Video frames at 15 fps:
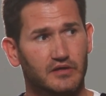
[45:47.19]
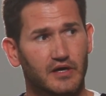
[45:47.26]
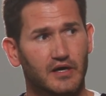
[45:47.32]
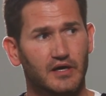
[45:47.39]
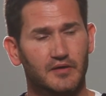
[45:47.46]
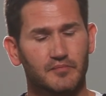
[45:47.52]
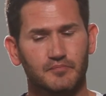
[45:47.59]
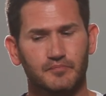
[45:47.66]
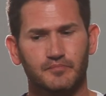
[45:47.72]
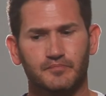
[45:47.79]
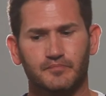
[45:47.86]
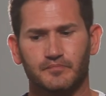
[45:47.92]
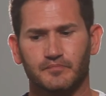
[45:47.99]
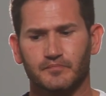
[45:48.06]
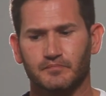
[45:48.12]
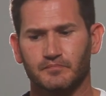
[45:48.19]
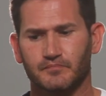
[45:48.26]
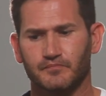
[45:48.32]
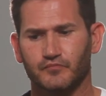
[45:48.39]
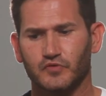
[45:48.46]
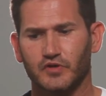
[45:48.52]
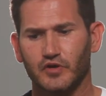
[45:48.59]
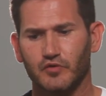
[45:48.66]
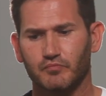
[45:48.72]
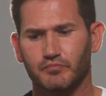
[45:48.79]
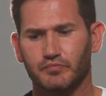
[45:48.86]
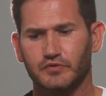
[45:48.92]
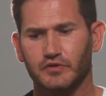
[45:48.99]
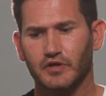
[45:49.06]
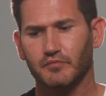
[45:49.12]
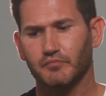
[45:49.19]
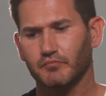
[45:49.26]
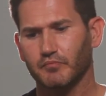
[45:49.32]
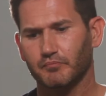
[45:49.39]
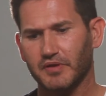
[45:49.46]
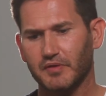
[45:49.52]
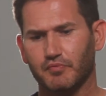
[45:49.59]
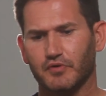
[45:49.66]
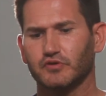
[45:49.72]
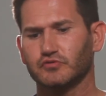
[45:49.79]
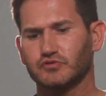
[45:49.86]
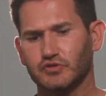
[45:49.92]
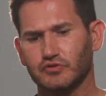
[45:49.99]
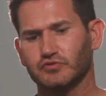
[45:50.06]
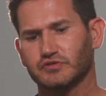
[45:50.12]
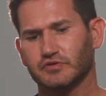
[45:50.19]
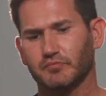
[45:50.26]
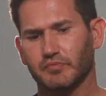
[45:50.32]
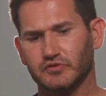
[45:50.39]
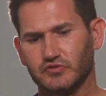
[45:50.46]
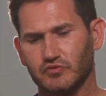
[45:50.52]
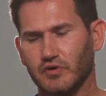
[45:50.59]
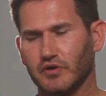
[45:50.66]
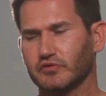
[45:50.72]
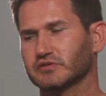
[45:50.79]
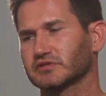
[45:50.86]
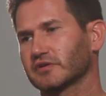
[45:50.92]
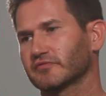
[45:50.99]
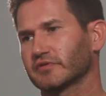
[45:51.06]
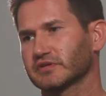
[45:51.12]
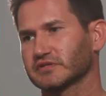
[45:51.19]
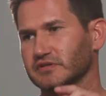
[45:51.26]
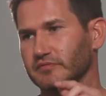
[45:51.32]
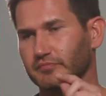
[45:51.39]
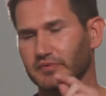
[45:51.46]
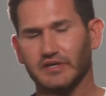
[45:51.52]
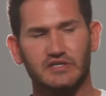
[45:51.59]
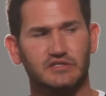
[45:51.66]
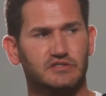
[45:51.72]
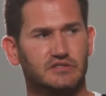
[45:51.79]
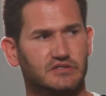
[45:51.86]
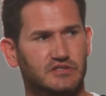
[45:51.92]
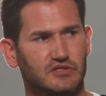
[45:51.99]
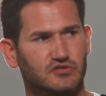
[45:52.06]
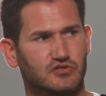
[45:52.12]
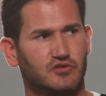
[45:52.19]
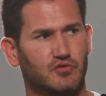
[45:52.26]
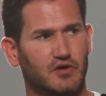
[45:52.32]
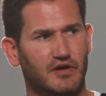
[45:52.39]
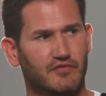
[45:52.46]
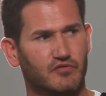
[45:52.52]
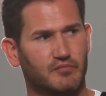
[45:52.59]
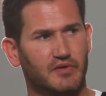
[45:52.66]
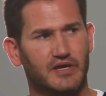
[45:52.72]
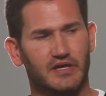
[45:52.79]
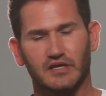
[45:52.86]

Um, you know, the people you choose to surround yourself with is the biggest decision you will ever make,